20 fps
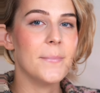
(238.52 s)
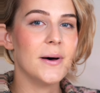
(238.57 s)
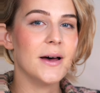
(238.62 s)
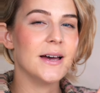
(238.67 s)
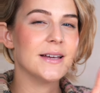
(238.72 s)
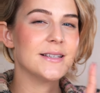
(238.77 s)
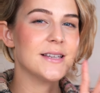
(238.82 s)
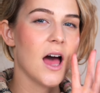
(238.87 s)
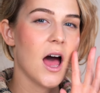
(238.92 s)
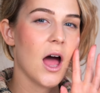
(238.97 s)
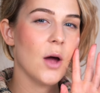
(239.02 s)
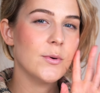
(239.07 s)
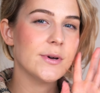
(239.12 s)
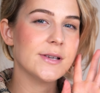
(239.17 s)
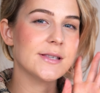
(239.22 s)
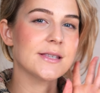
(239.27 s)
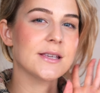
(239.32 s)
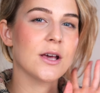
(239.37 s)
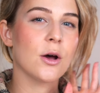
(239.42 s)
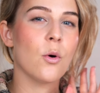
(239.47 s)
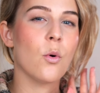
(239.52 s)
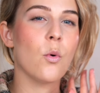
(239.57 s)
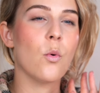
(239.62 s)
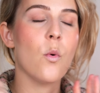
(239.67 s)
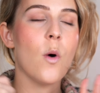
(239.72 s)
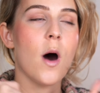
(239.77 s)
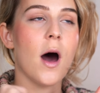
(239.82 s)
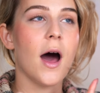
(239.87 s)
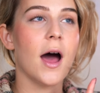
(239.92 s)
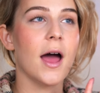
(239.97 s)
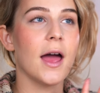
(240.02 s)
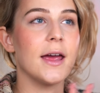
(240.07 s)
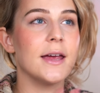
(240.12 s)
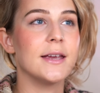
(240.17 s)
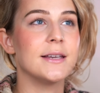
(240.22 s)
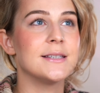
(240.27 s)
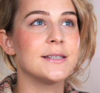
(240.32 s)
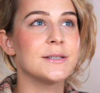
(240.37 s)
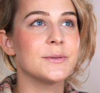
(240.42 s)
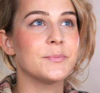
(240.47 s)
But I was
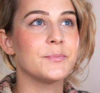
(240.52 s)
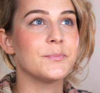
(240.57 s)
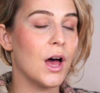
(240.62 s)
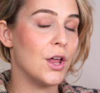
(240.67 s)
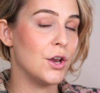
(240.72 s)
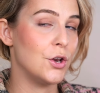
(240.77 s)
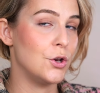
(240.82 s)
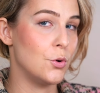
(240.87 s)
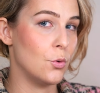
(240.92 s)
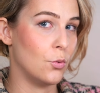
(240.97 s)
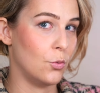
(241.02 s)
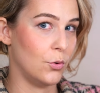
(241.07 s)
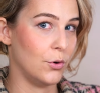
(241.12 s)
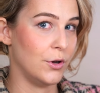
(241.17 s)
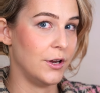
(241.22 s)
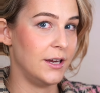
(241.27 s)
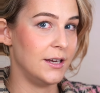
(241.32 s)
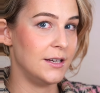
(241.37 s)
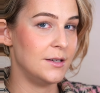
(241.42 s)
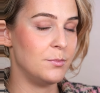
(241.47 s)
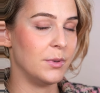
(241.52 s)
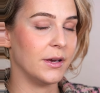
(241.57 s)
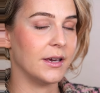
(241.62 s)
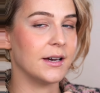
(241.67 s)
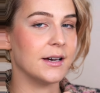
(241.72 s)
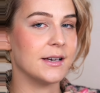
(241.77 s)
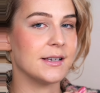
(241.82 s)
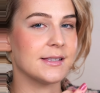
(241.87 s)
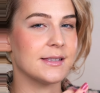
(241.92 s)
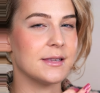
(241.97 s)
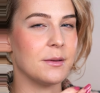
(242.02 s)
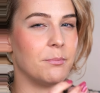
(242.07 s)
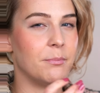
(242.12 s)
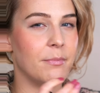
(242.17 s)
quite annoyed because the